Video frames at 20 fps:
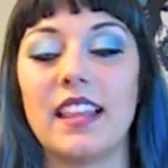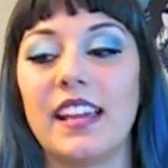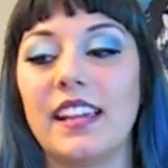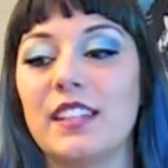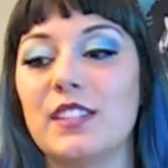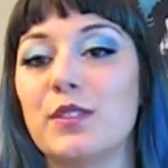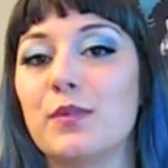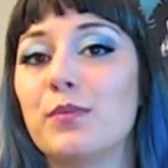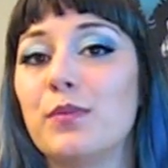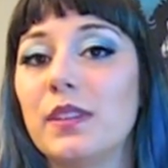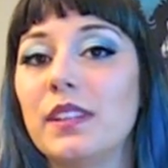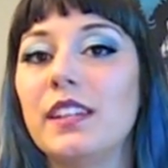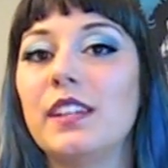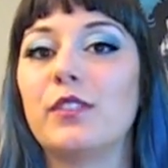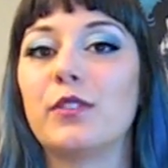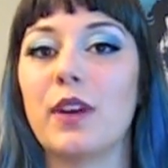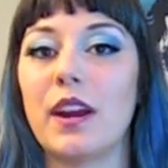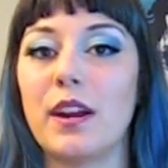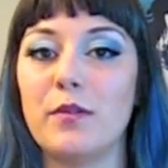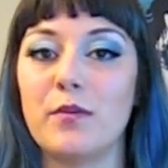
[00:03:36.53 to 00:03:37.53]
Like, it's a
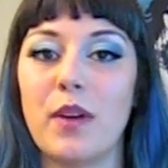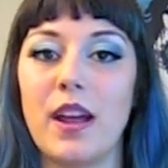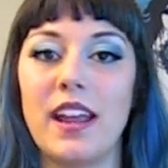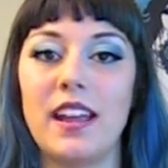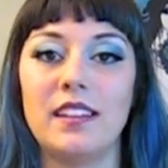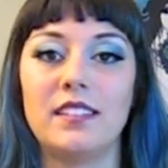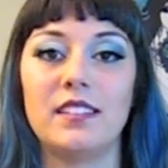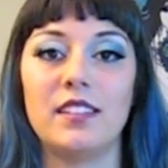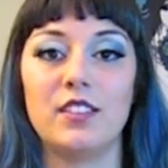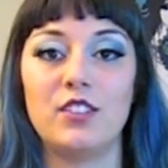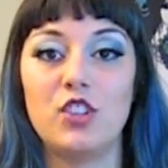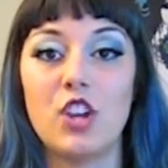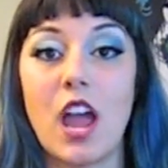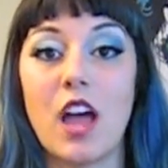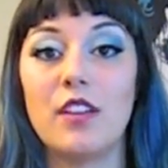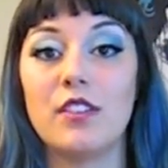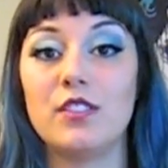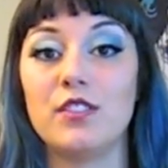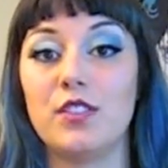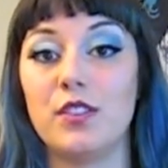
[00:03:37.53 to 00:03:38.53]
really great way to
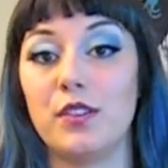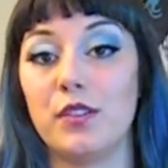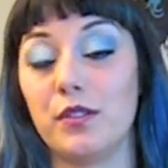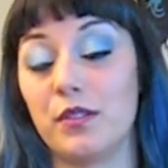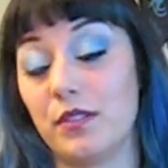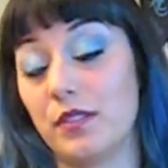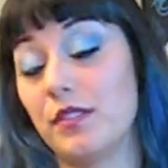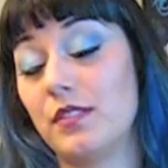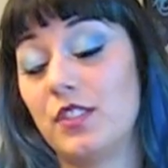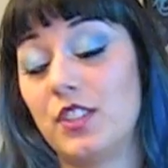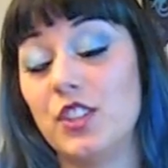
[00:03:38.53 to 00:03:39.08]
challenge you,